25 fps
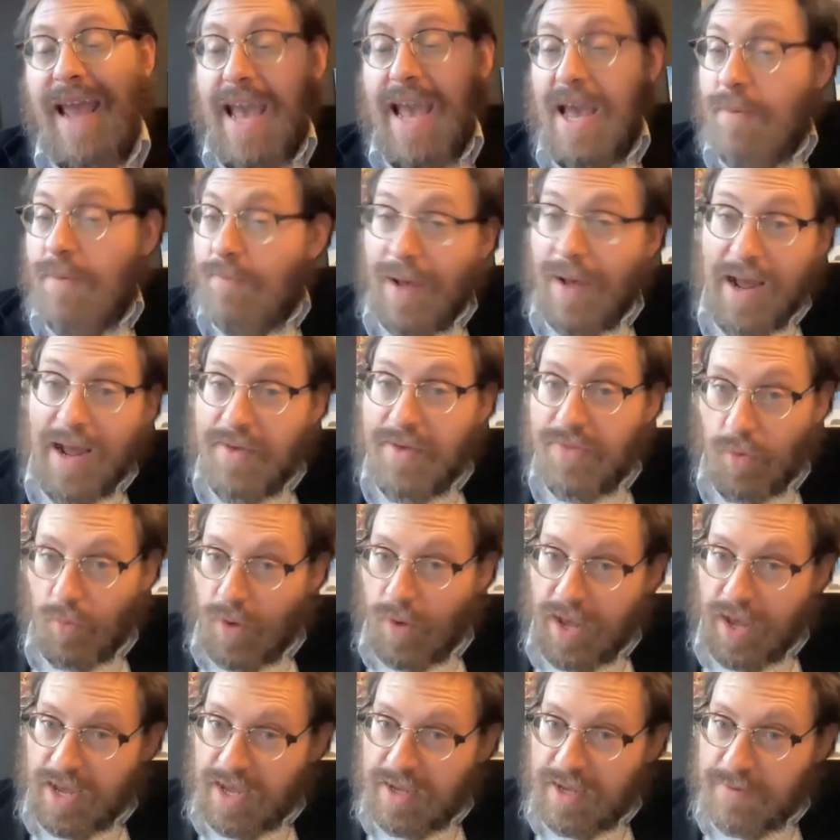And by the
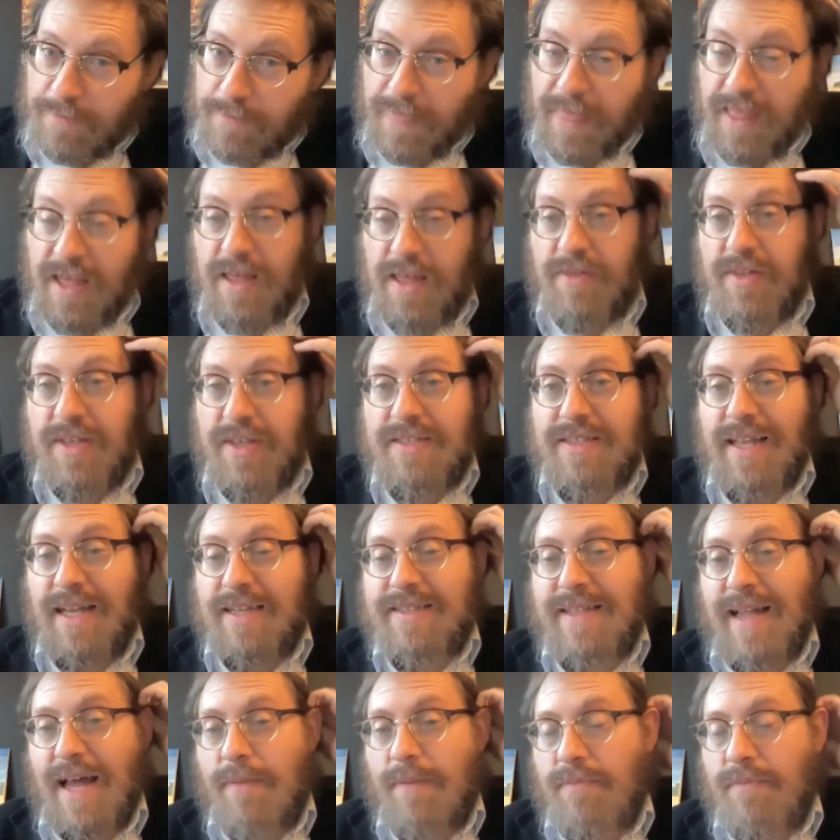way, this
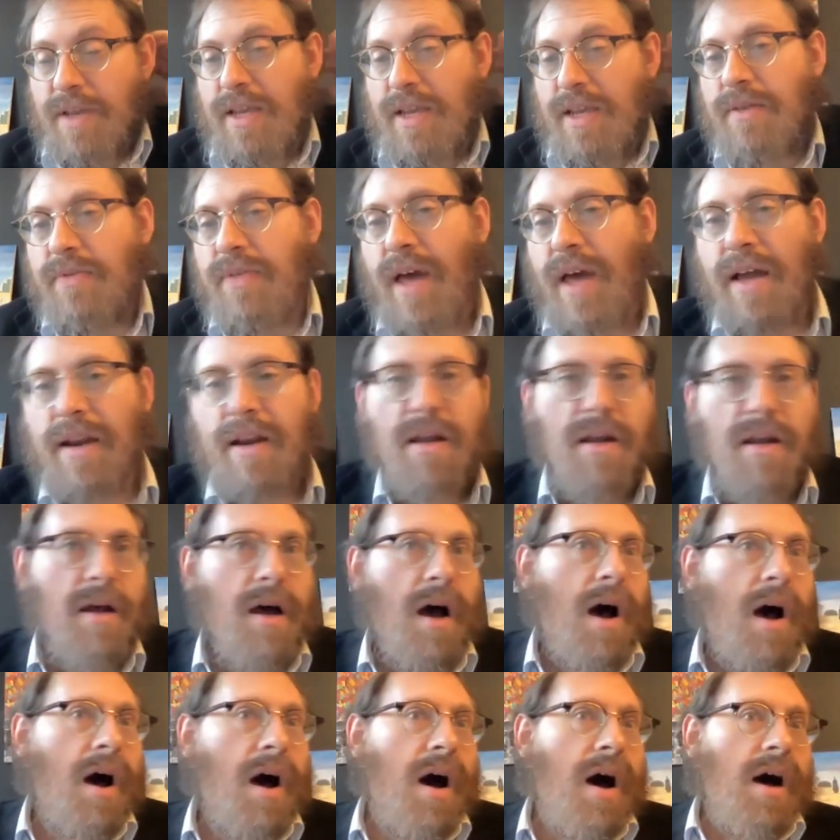does not mean that
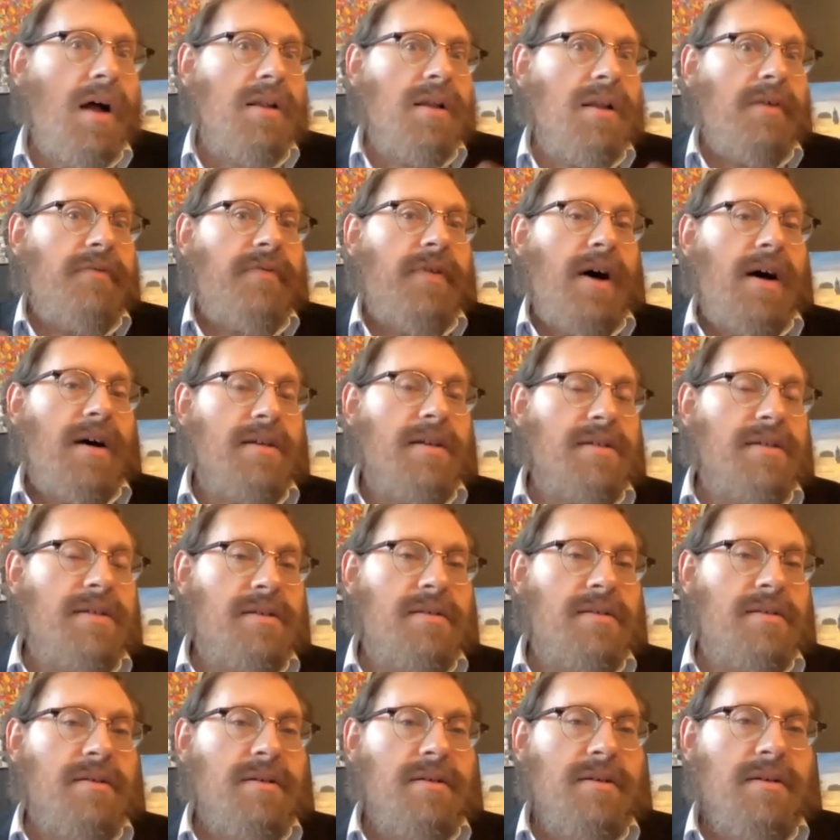all of
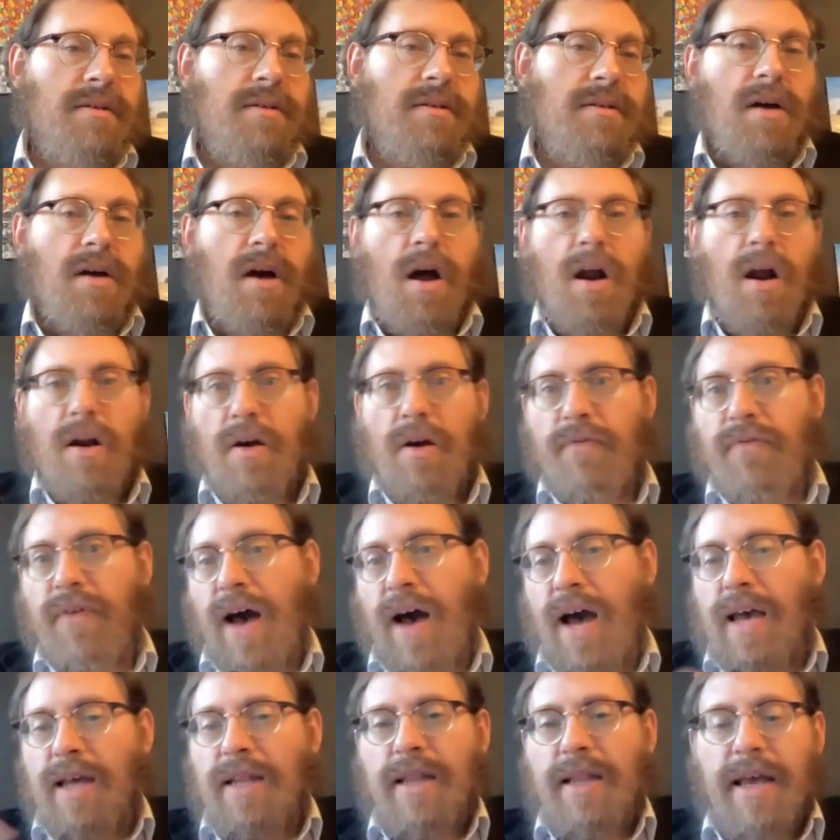us are
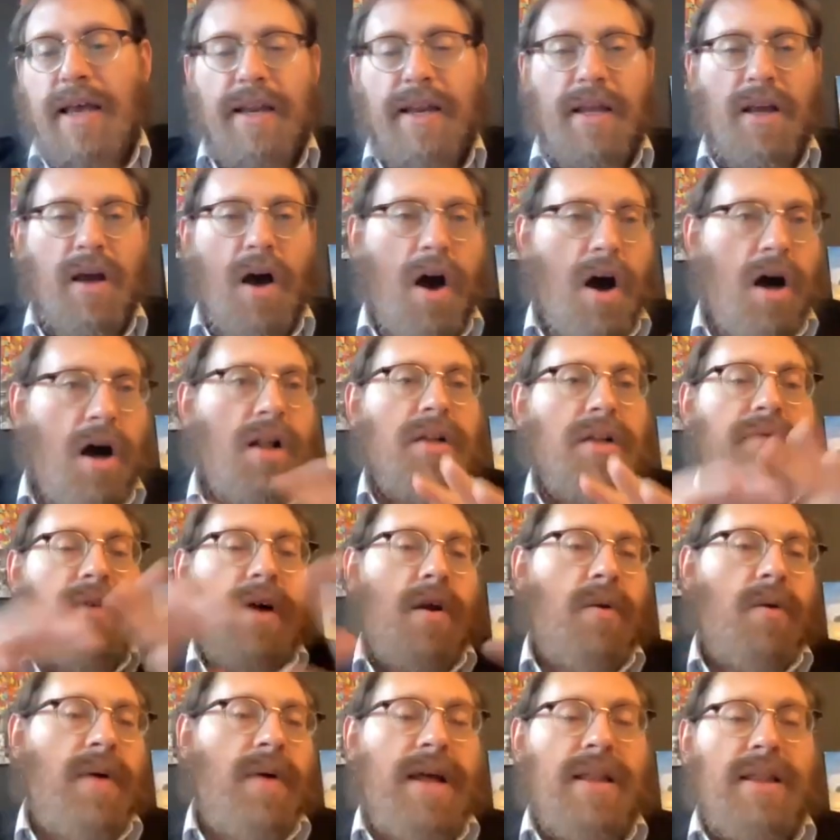violating all of
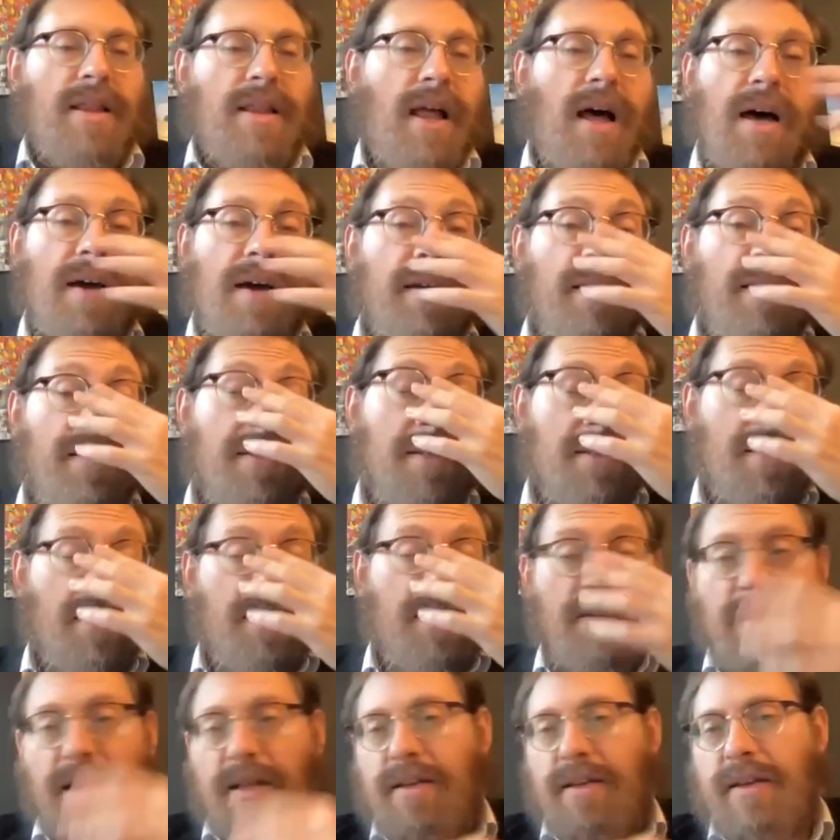our red lines
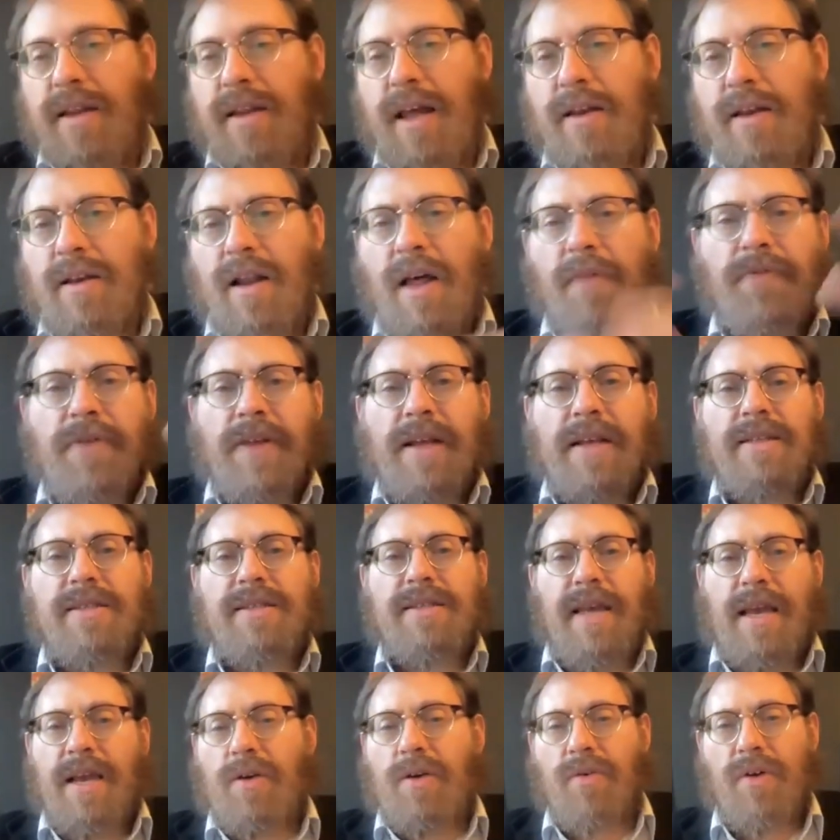and and and nothing is
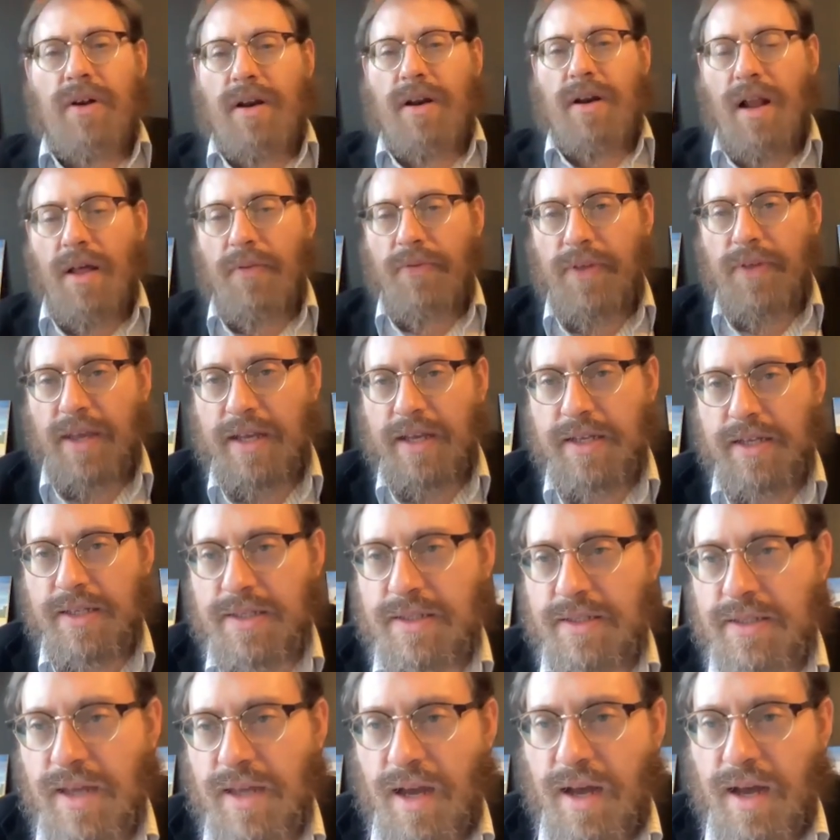sacred and nothing
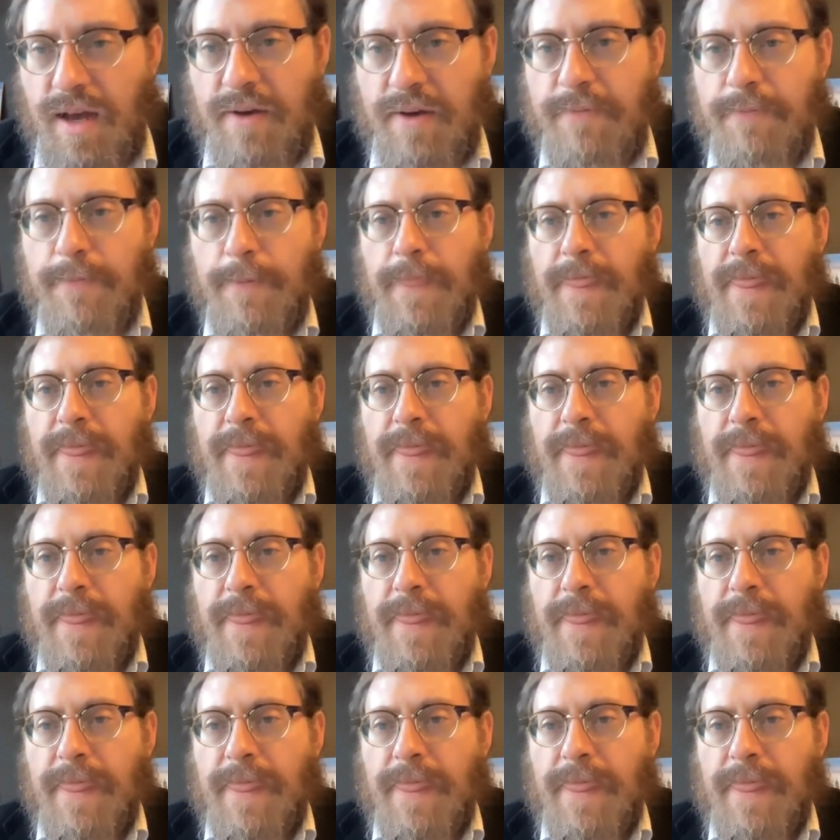is uh,